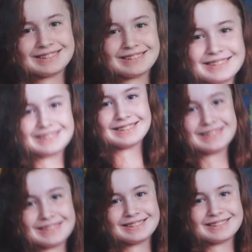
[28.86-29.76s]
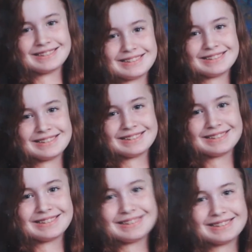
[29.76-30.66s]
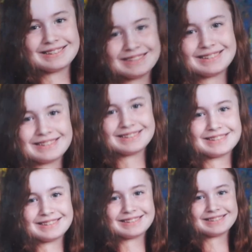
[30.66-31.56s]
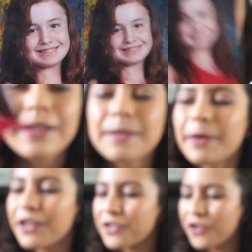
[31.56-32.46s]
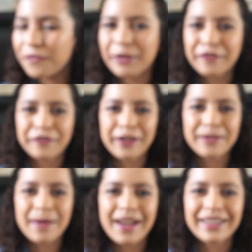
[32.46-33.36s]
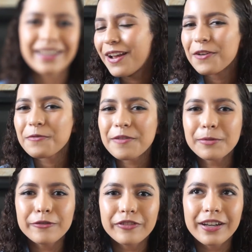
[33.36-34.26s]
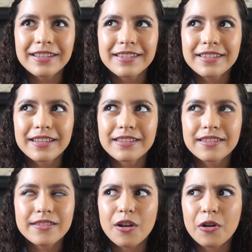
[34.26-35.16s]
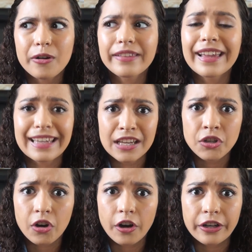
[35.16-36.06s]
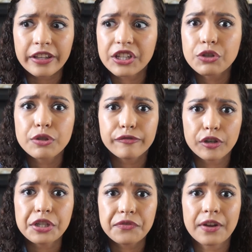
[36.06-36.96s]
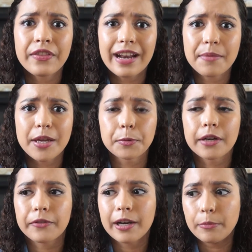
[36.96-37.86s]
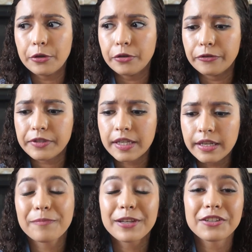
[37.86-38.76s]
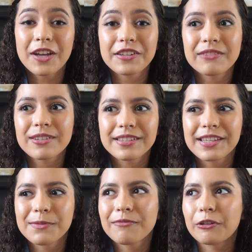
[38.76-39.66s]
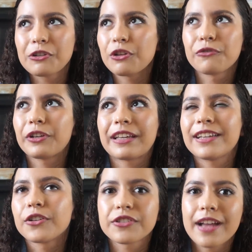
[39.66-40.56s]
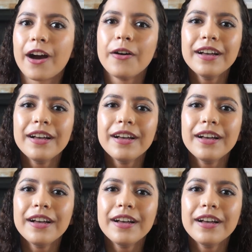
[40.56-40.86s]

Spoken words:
So whenever I opened up my journal, this was the first thing that fell out. It's a picture of my friend Maddie. We've been friends since like kindergarten. Like, she was the first friend that I made whenever I moved. We've been in touch ever since. We've known each other for like years now.